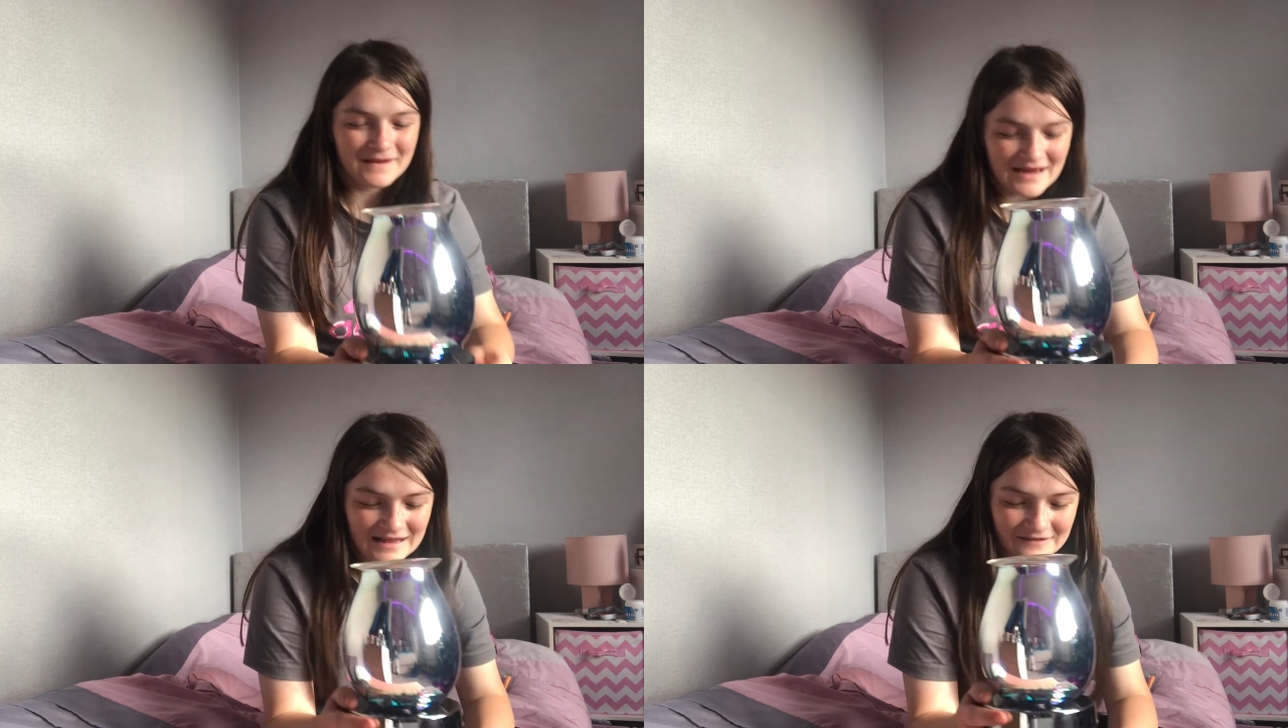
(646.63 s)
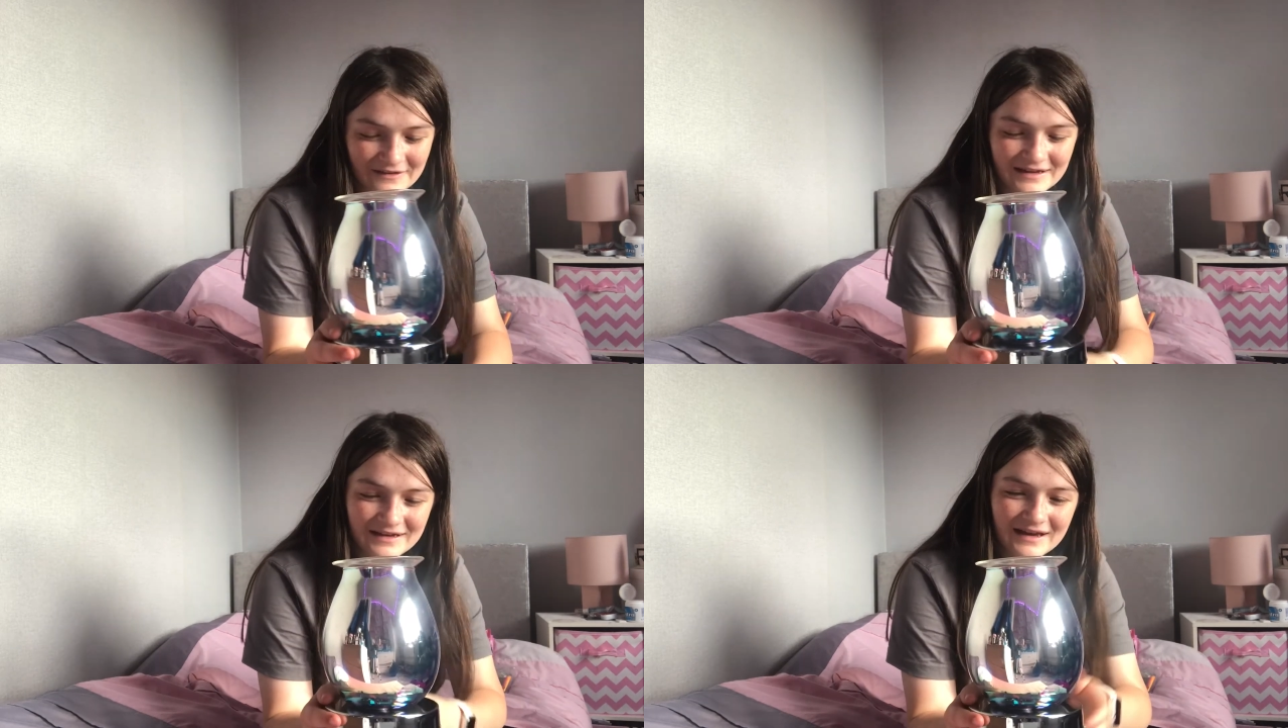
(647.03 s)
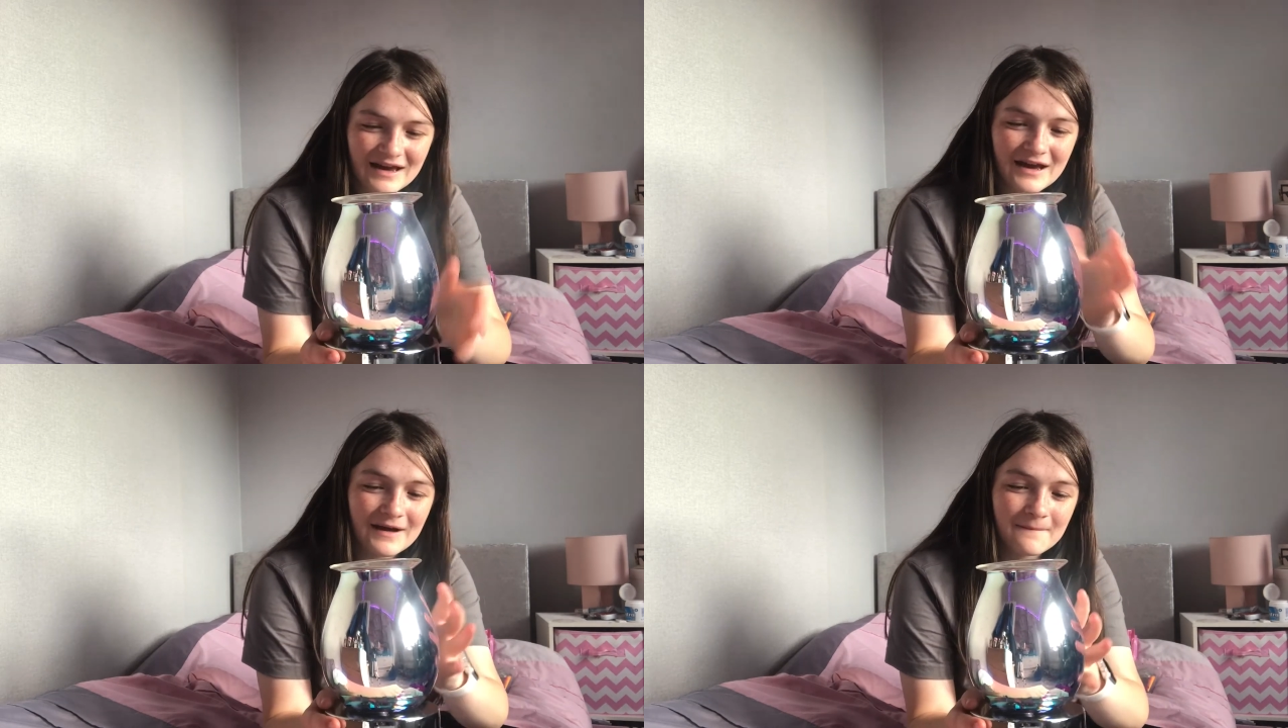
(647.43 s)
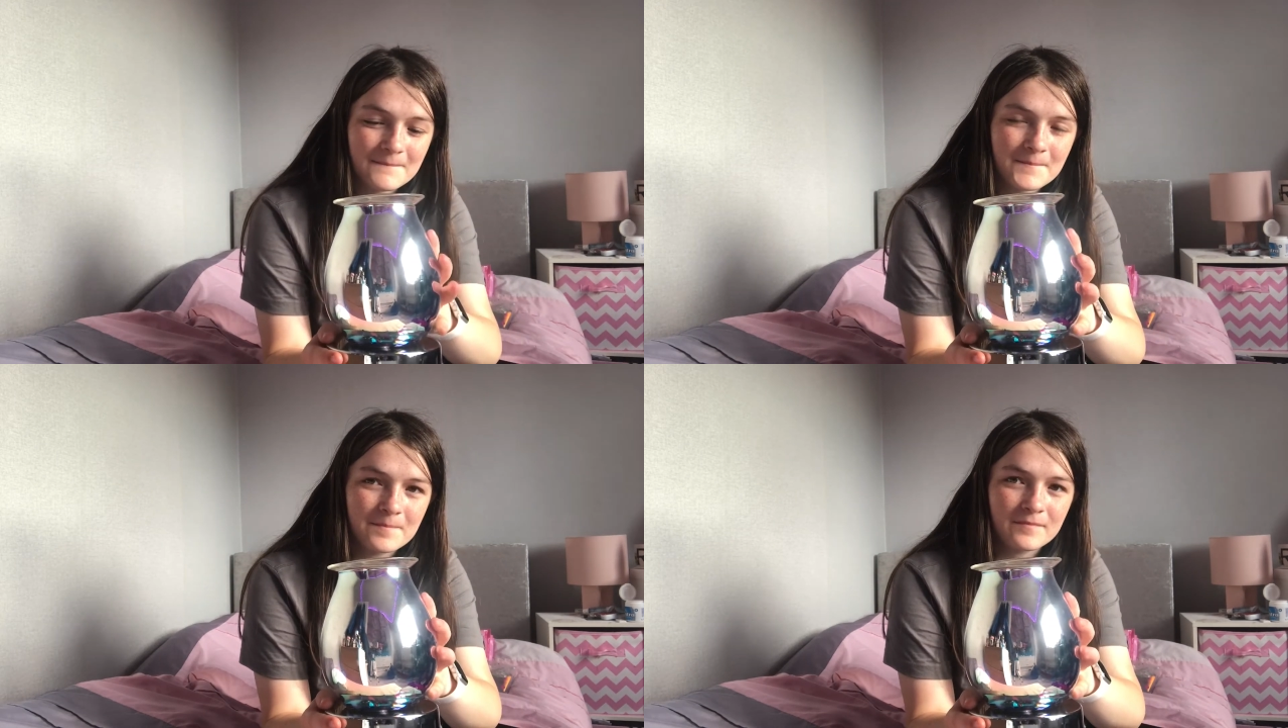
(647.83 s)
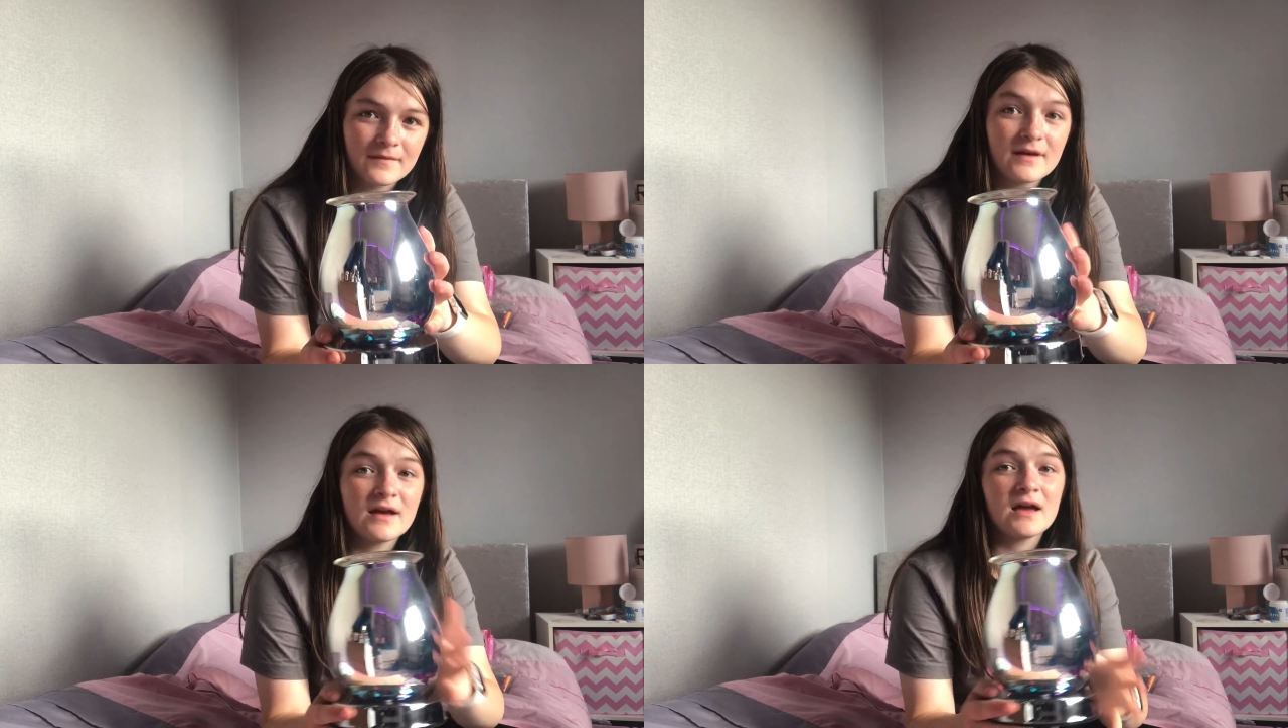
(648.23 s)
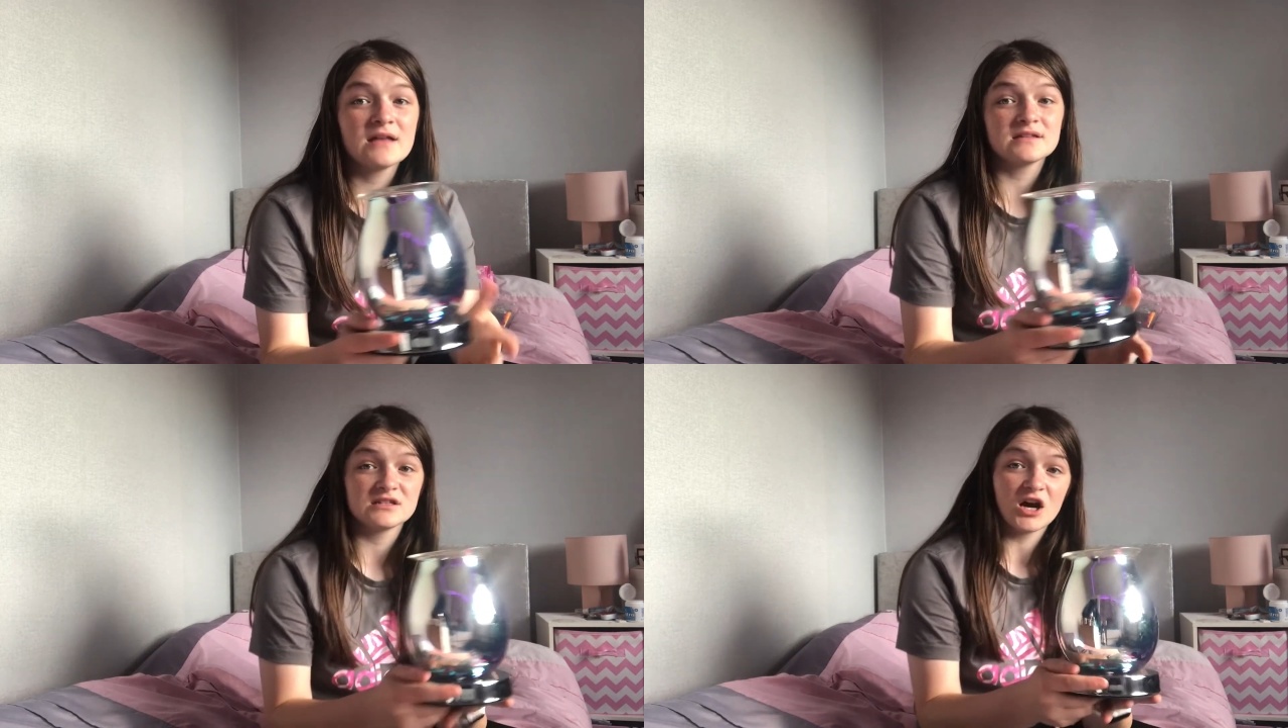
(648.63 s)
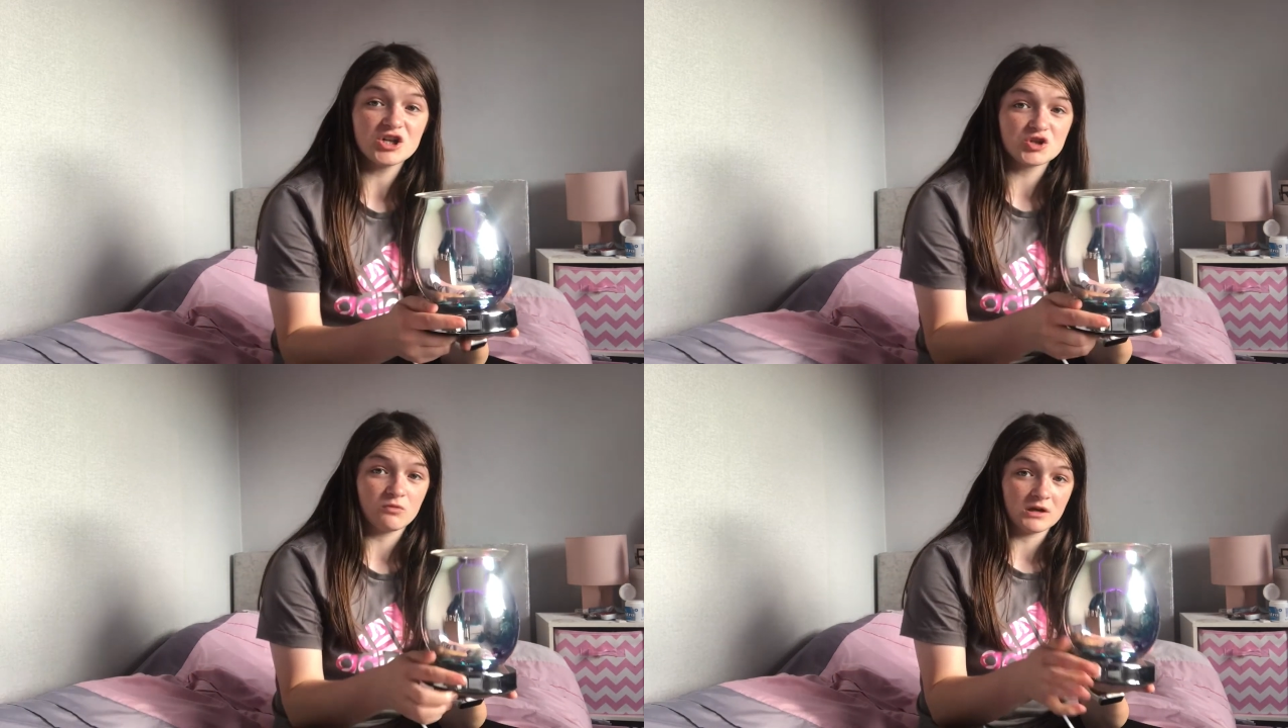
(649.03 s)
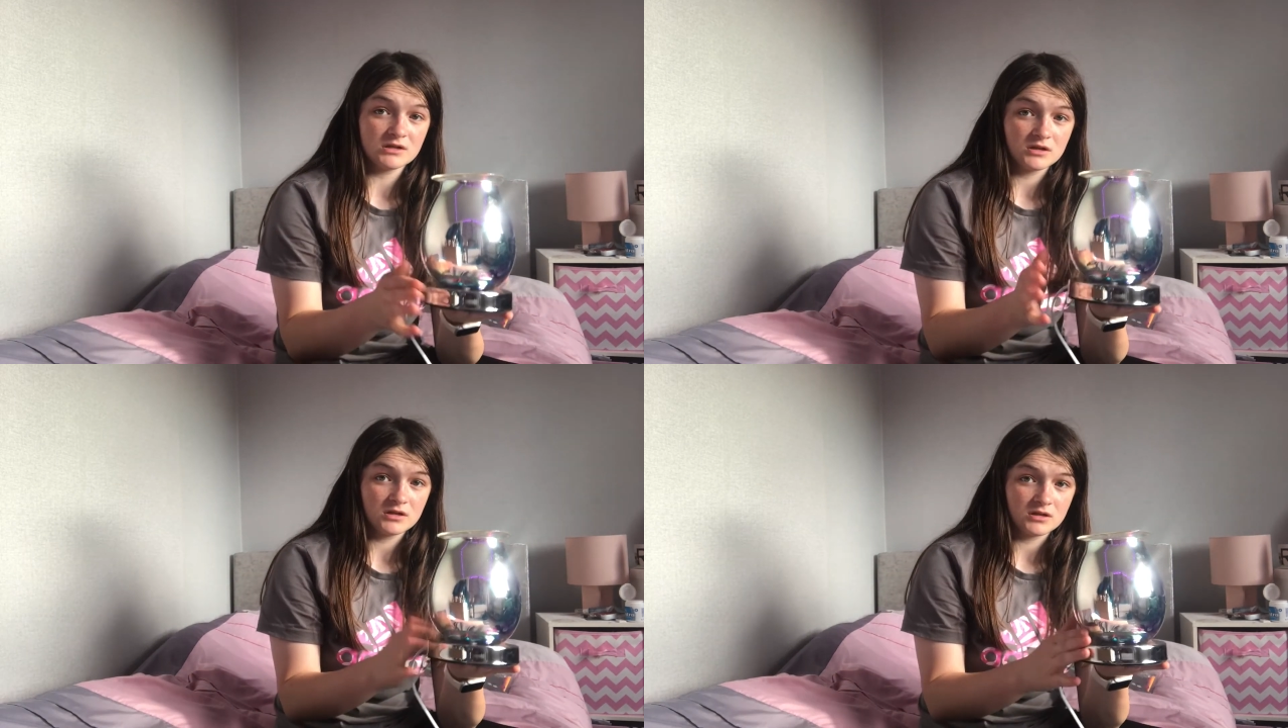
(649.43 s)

Anyway, it's a touch one.